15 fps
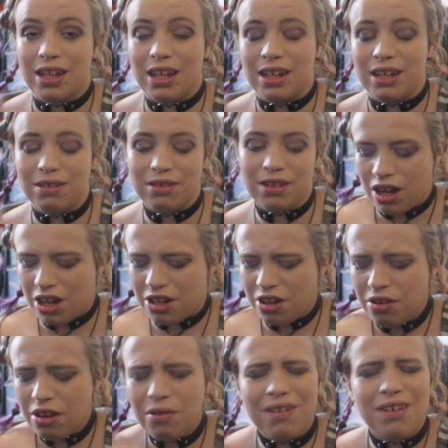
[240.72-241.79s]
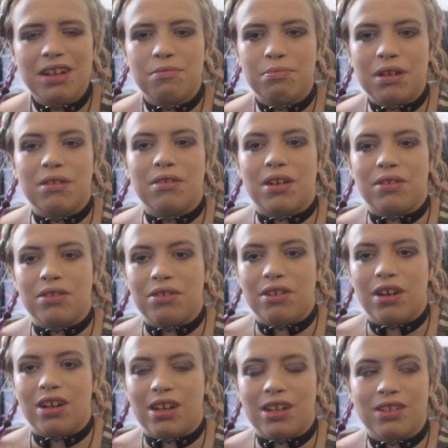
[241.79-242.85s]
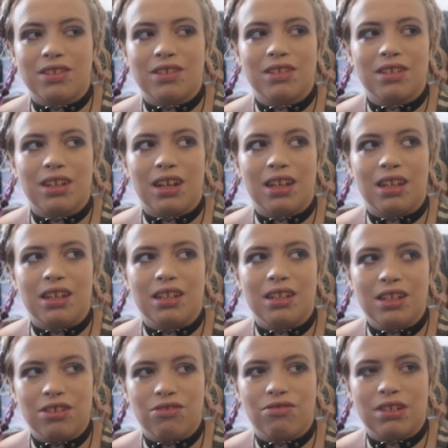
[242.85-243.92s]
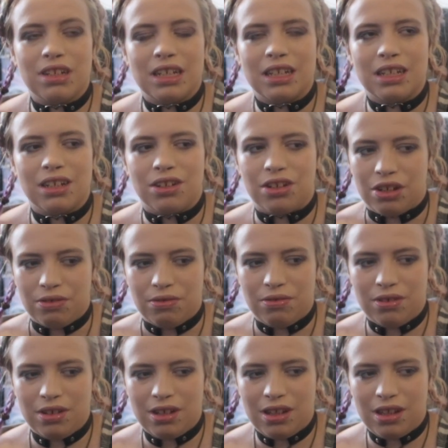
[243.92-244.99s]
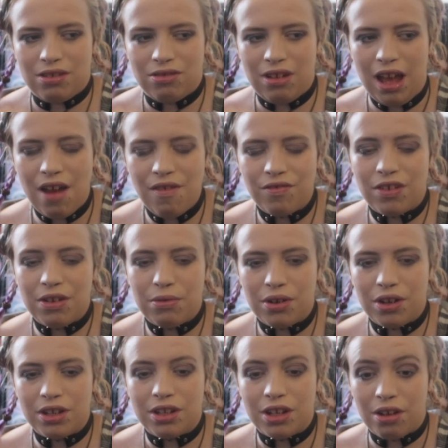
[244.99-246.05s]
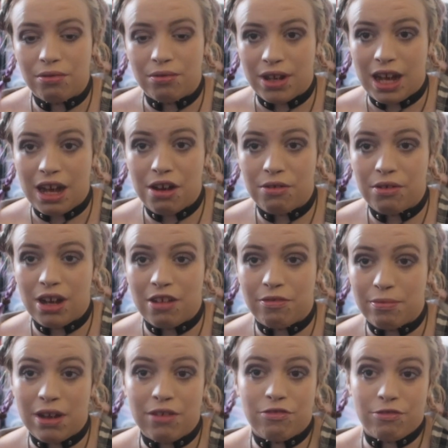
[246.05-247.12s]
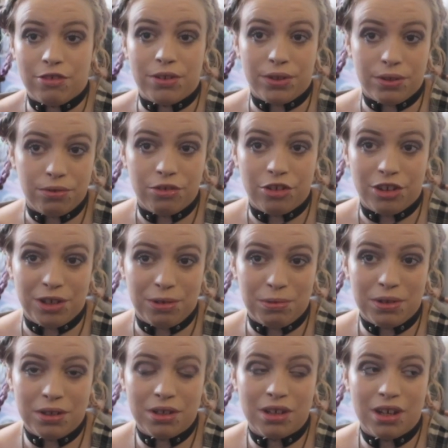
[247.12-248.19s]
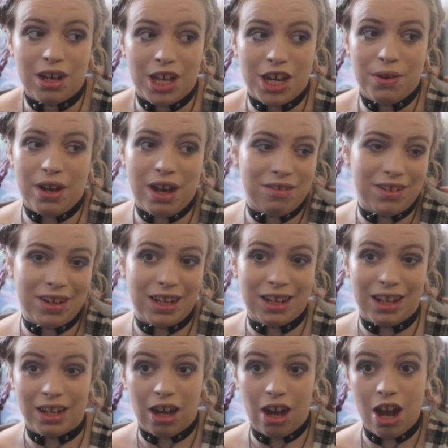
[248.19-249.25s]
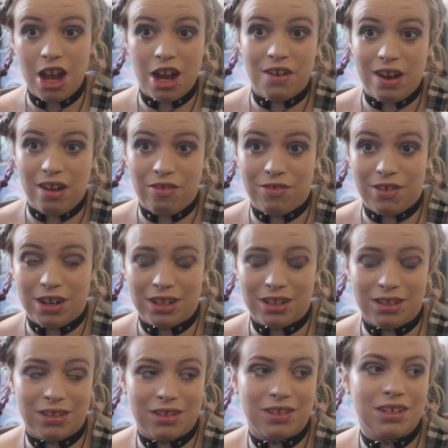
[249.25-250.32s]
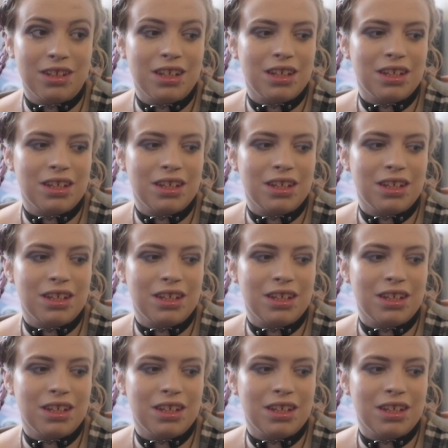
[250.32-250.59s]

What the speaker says: then. I don't know where I'd be without you guys. I literally don't. Everyone I know now, I've met through YouTube. I don't have any like IRL friends.